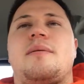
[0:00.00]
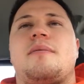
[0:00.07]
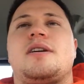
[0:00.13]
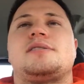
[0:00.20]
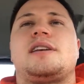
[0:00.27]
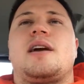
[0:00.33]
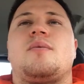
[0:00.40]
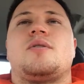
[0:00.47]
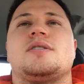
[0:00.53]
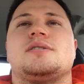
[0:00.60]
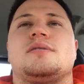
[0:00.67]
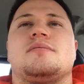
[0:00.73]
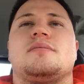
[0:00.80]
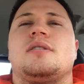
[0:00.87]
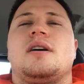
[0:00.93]
Mustang was
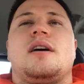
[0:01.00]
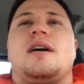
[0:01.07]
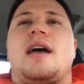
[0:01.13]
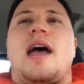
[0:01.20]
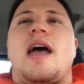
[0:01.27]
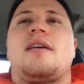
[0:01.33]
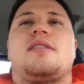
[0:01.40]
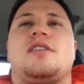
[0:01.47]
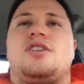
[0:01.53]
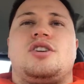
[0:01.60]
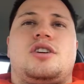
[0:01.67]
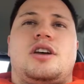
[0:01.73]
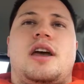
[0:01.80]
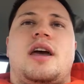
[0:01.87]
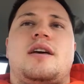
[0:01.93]
the
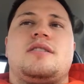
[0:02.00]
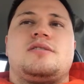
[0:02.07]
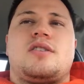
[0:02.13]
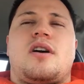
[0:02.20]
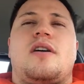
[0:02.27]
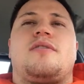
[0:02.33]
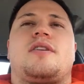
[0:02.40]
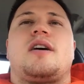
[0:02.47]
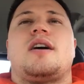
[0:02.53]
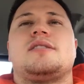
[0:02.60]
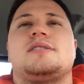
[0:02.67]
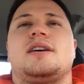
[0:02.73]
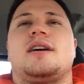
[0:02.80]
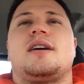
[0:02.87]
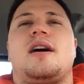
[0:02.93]
shit. Sorry for
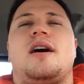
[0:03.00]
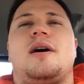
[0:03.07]
cussing.